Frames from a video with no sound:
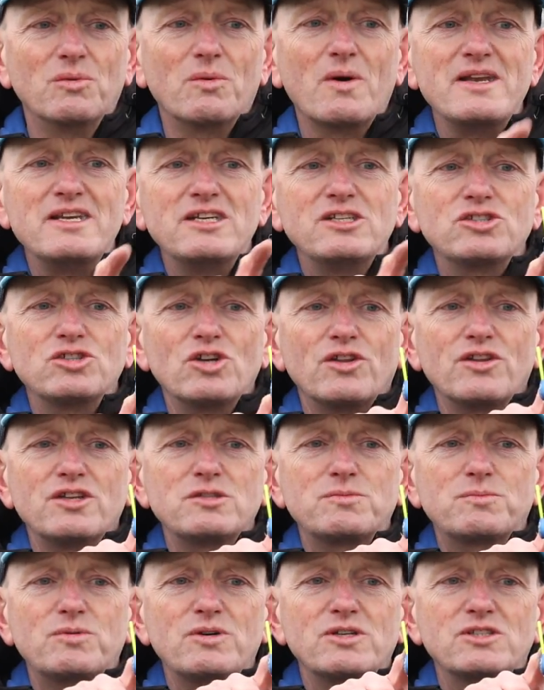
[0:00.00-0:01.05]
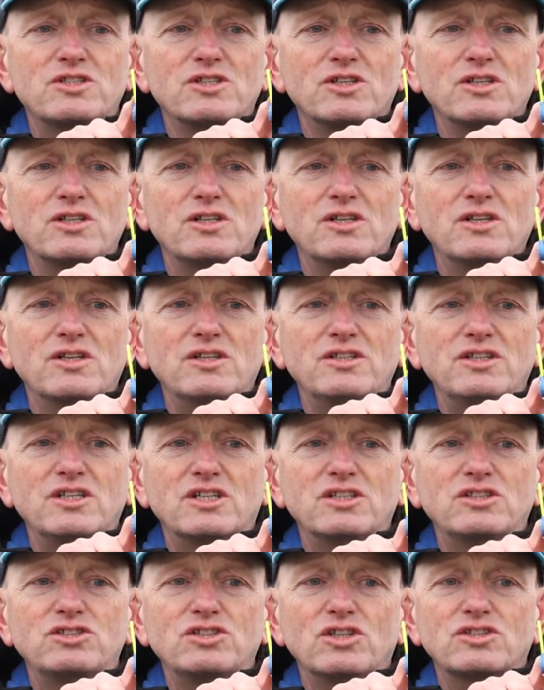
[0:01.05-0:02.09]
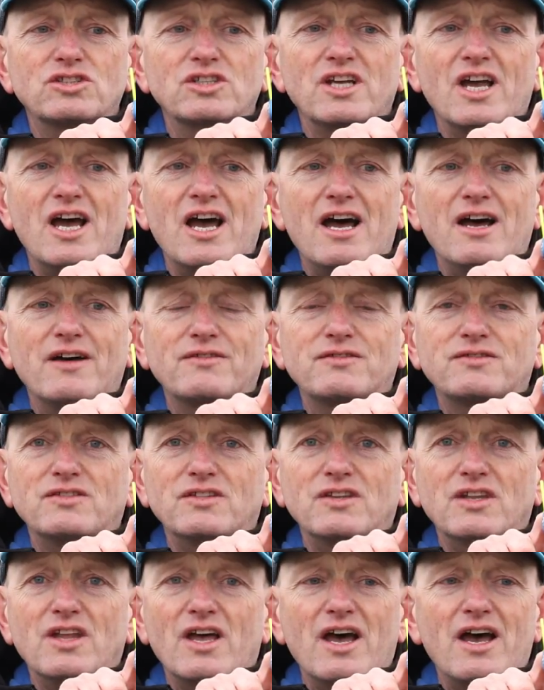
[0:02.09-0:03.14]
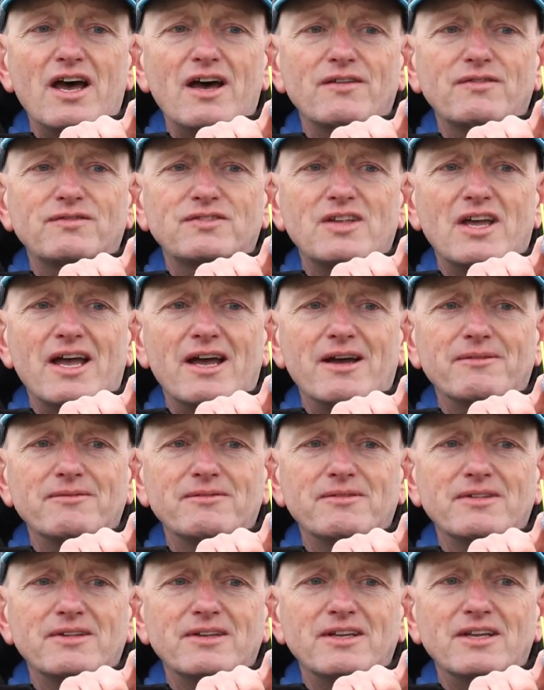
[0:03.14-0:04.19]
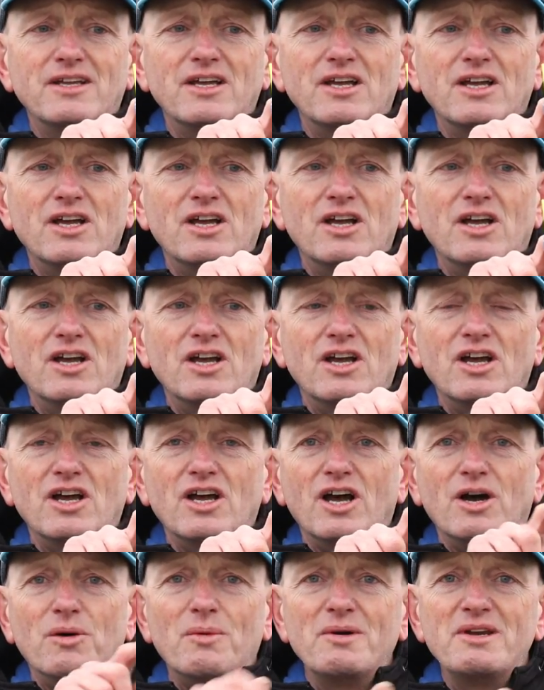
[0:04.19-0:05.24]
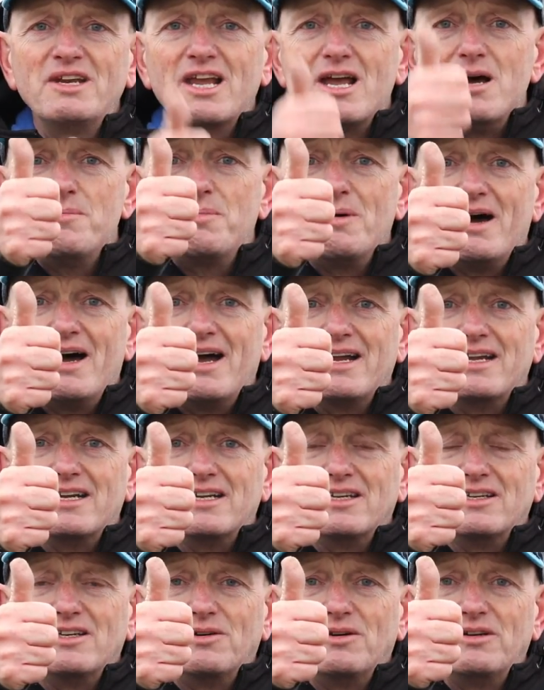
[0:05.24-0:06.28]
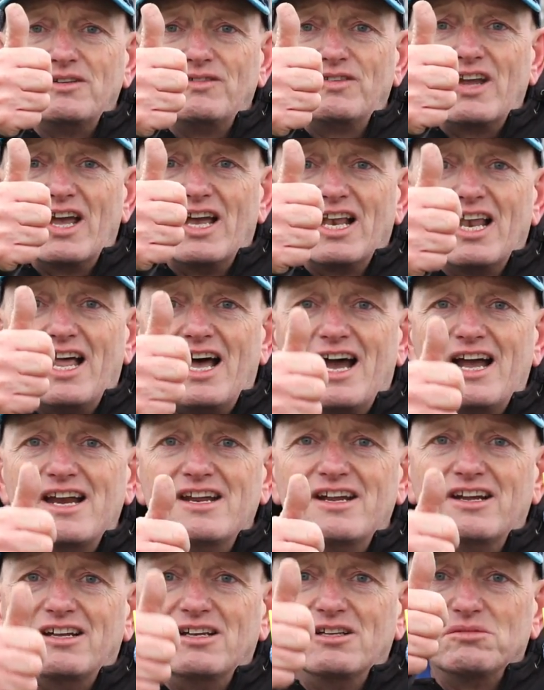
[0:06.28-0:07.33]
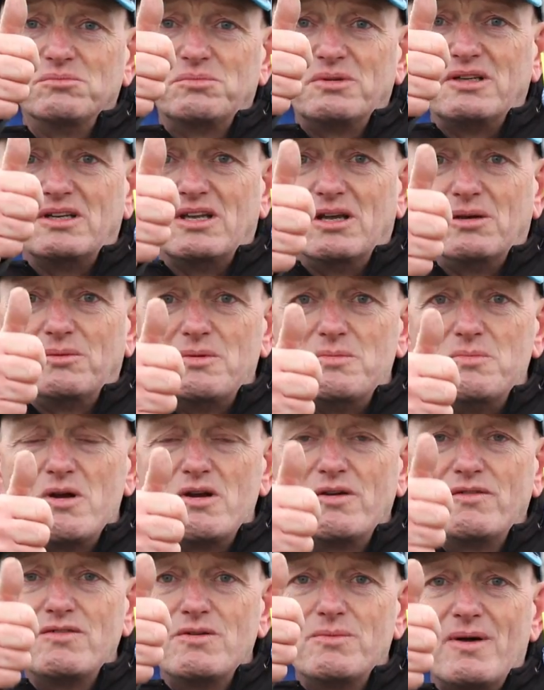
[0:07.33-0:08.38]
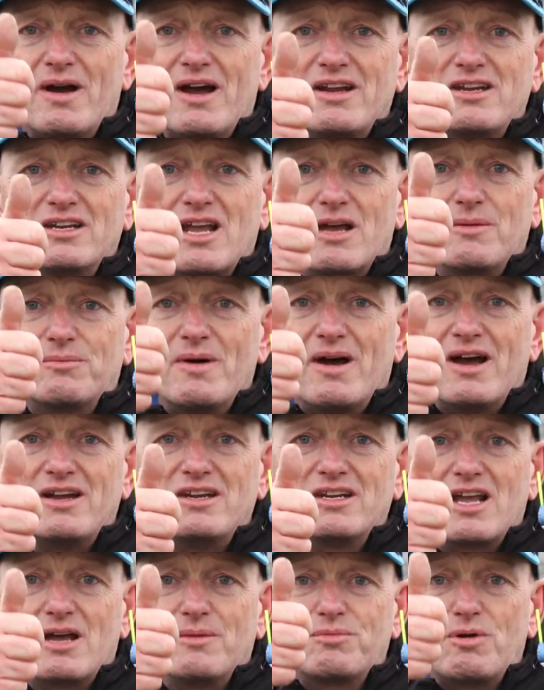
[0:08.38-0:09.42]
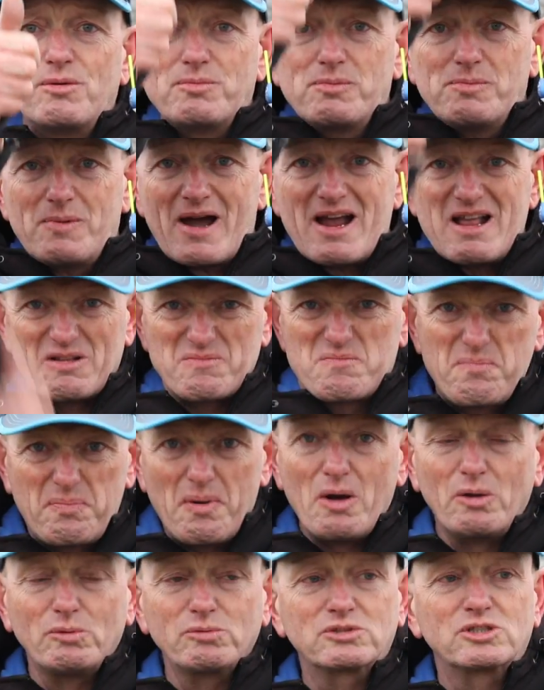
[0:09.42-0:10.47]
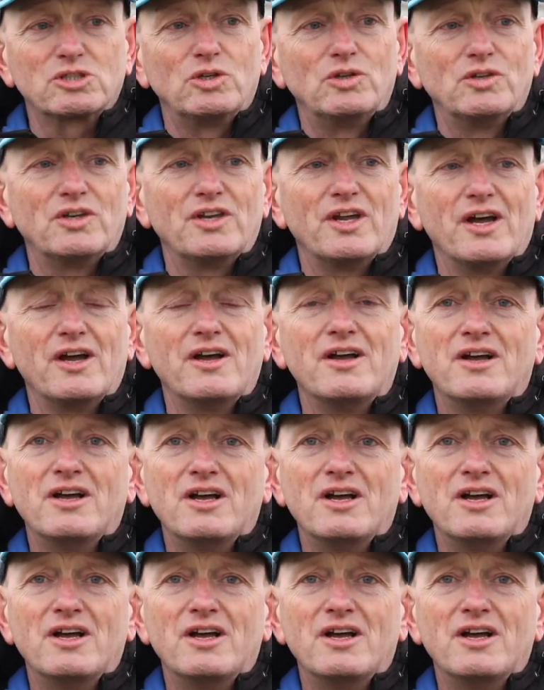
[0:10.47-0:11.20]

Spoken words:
When you shot this bristle, you can shot it half down, and when you get a bite, if you get a liner, it'll be moving about, you get a proper bite, it'll bolt under.